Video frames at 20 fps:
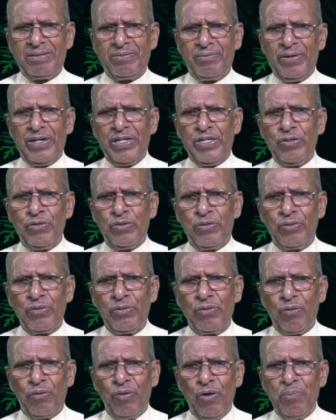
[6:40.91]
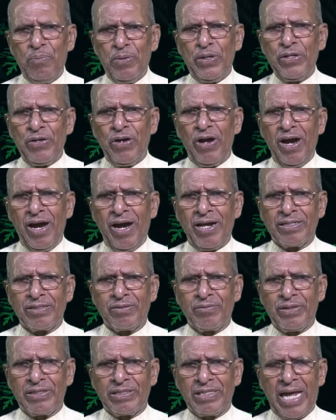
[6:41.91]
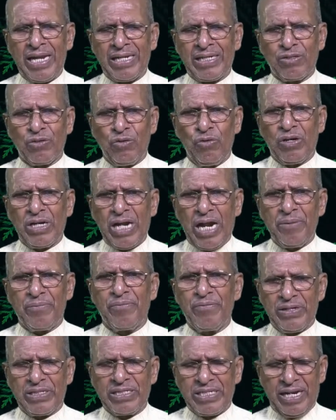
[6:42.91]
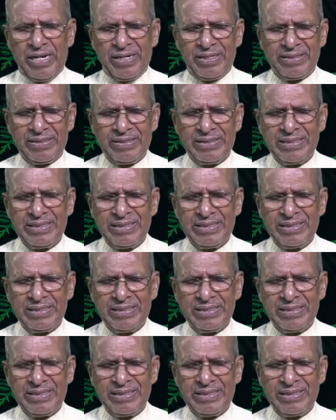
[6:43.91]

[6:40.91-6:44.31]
when you open your heart with that true confession,